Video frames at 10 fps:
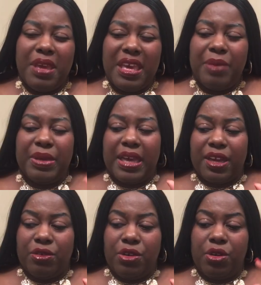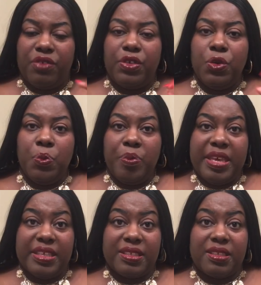maybe, I don't know, if you
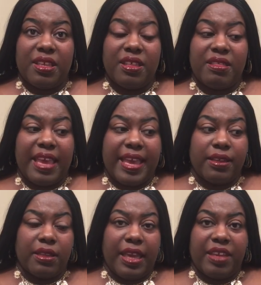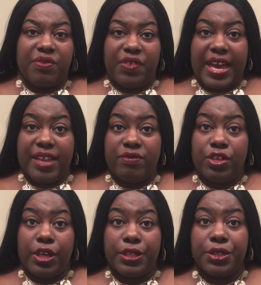missed that like
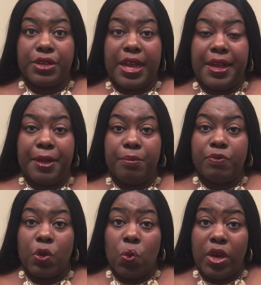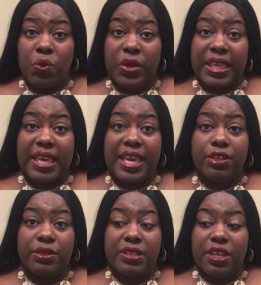$5 one wick
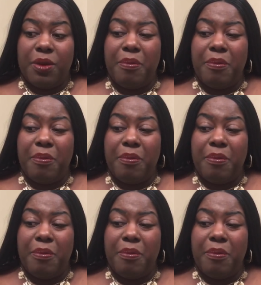candle sale,